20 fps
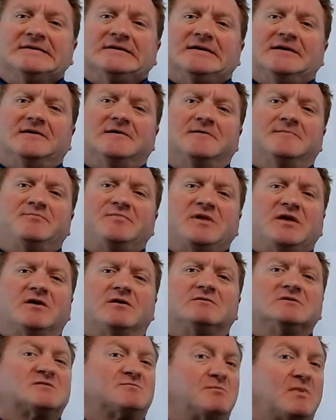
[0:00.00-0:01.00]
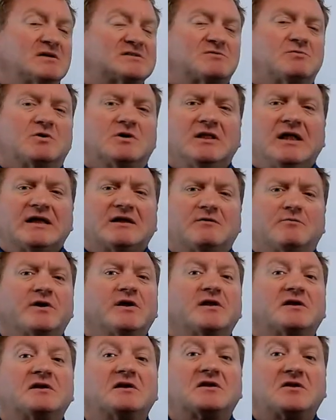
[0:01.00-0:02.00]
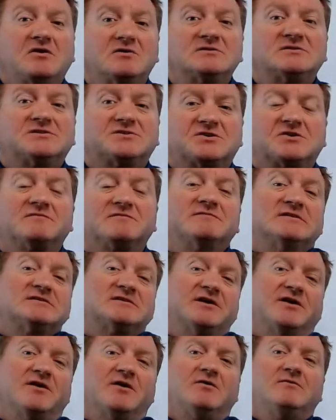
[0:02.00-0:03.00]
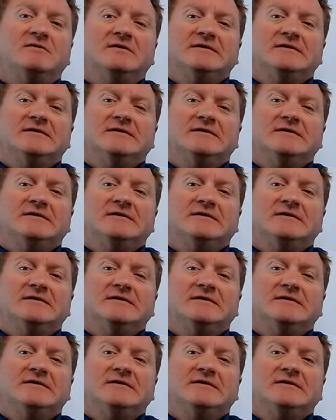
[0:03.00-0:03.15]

You know, it's much more likely we're going to get good service, you know.